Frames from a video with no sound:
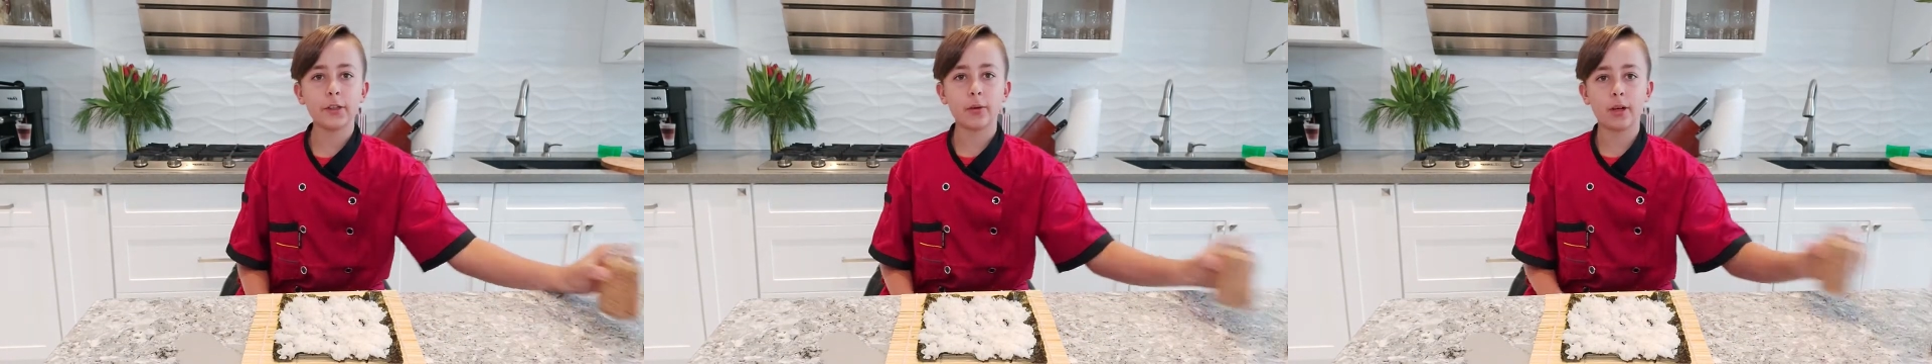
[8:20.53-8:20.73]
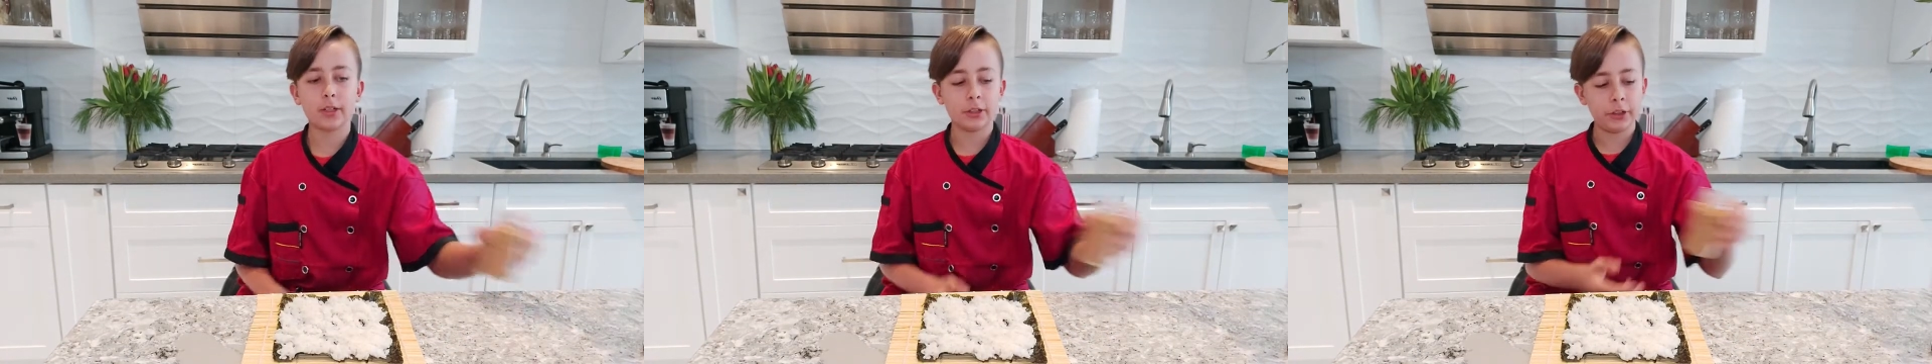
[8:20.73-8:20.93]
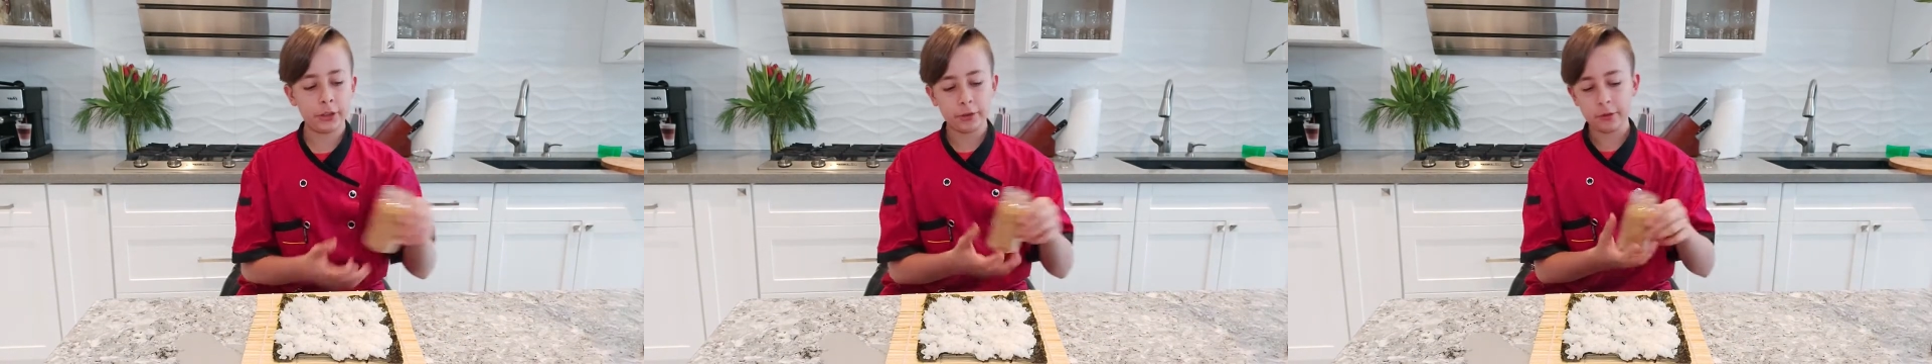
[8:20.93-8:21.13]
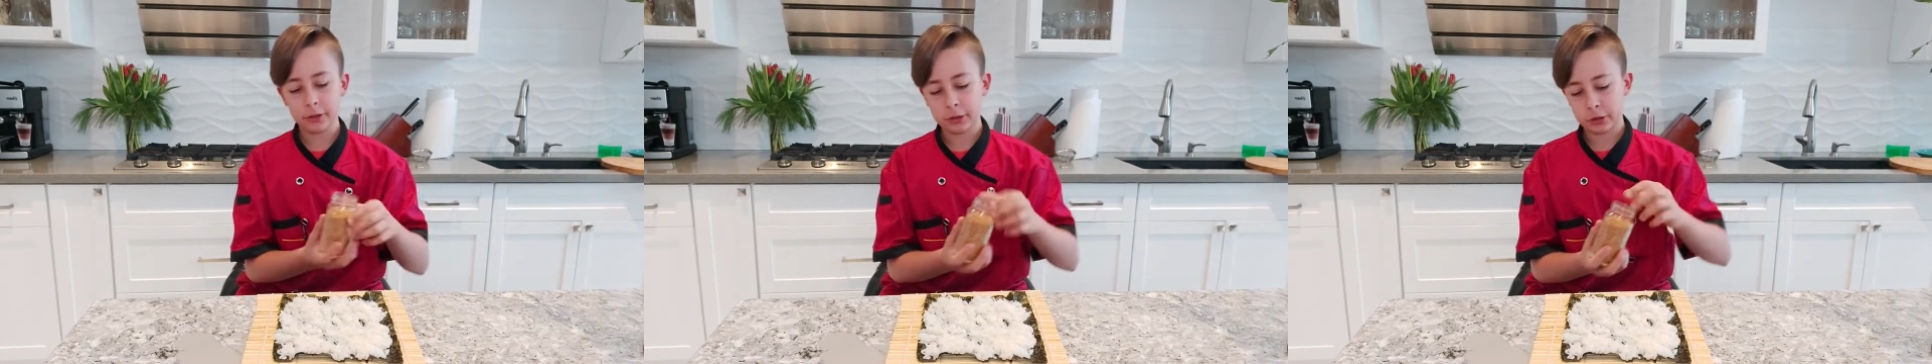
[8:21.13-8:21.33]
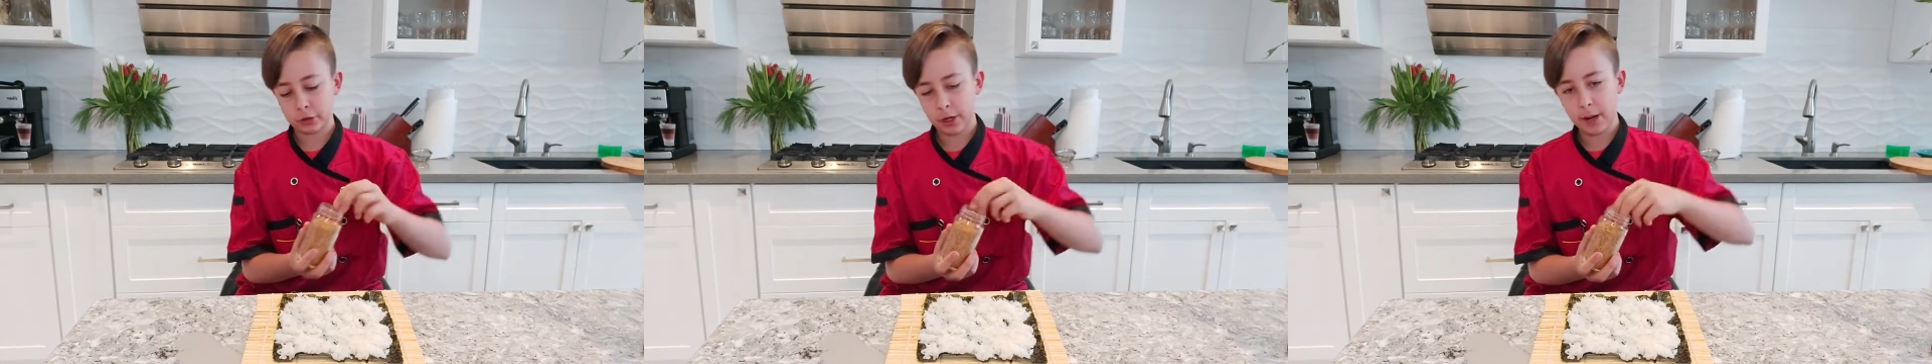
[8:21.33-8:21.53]
want to do
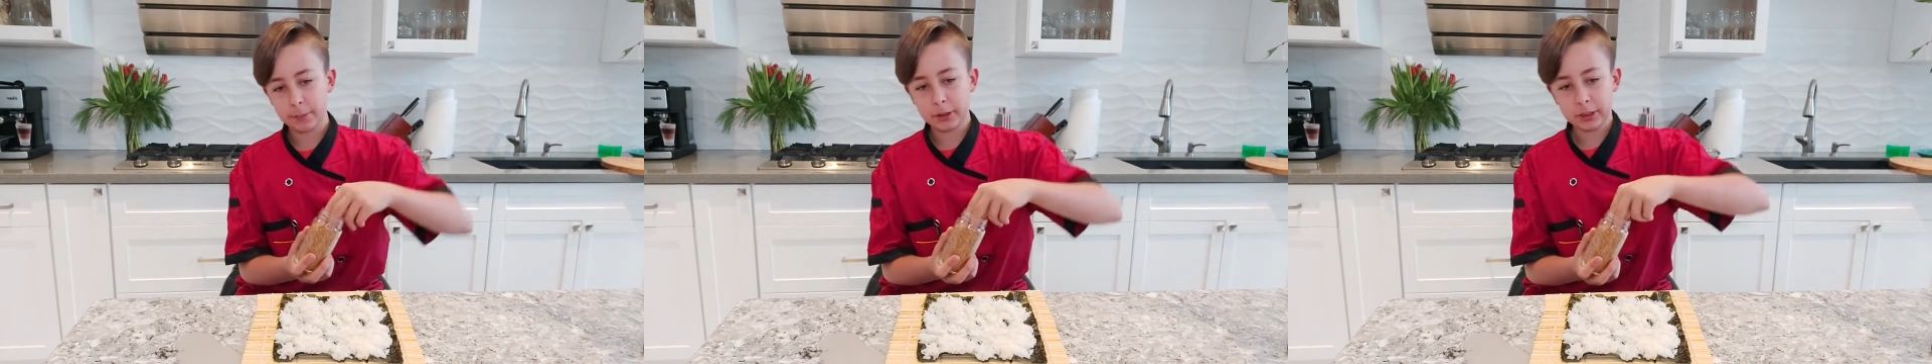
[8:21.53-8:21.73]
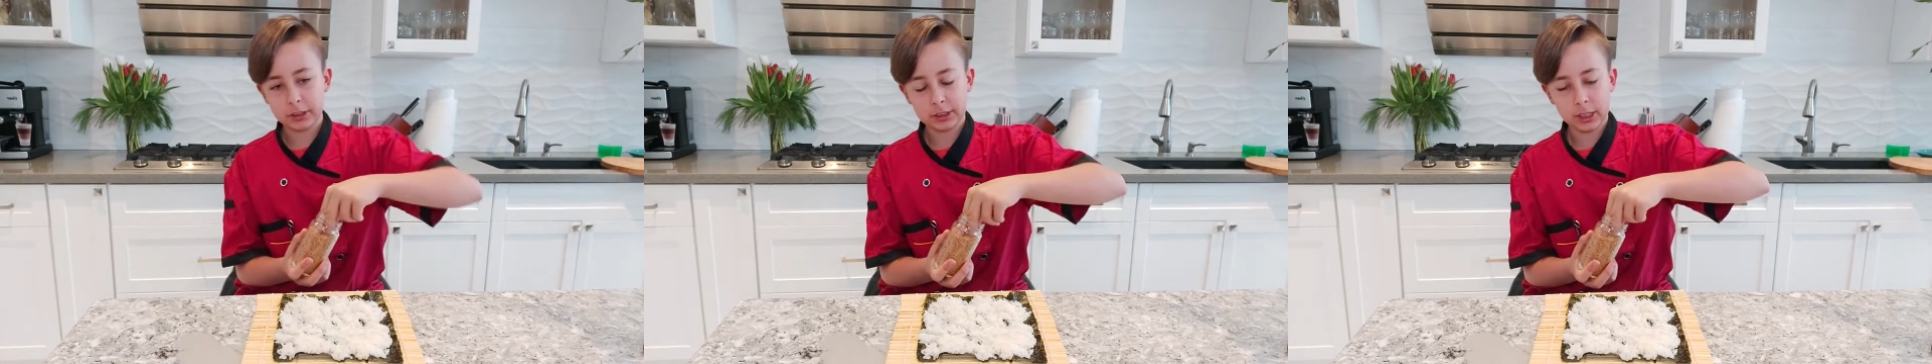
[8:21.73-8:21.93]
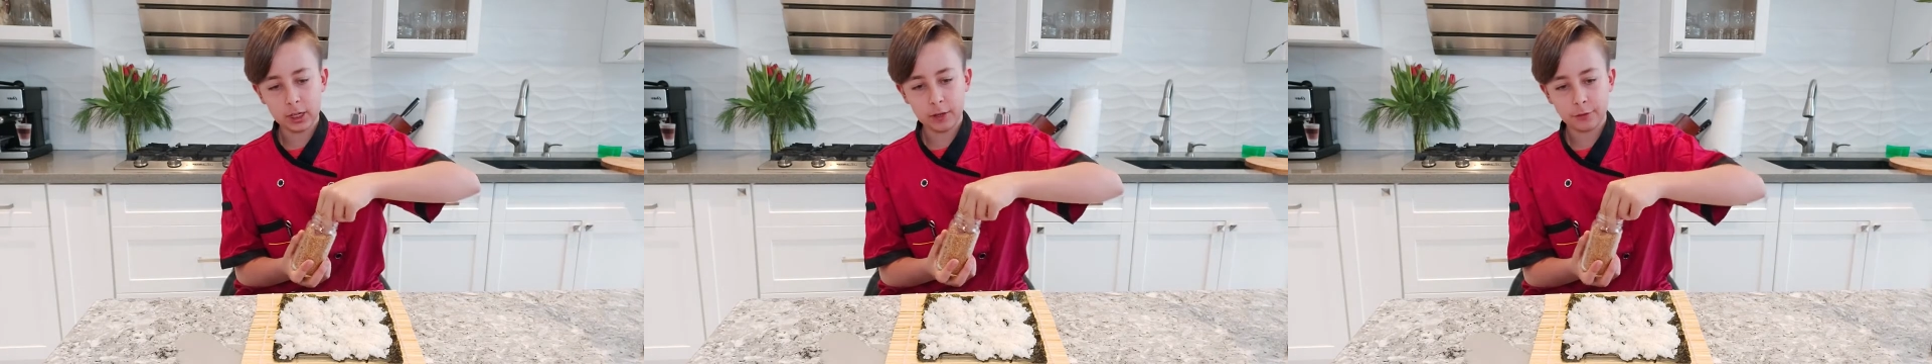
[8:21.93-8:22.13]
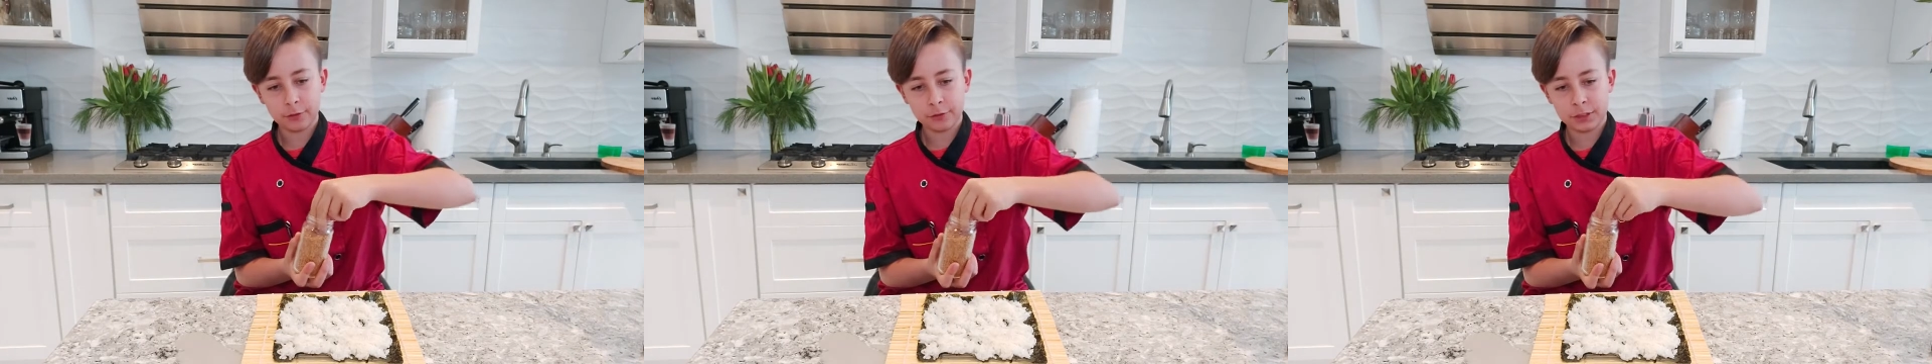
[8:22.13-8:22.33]
is grab yourself